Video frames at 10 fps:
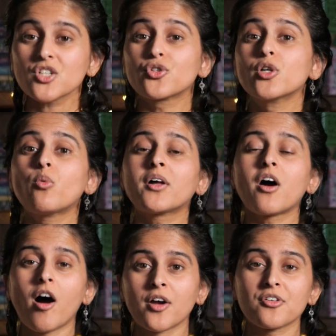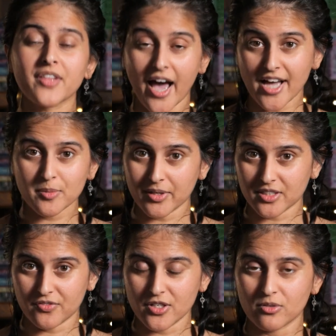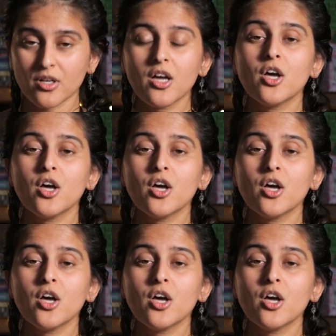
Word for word: So you want to honor that aspect of you.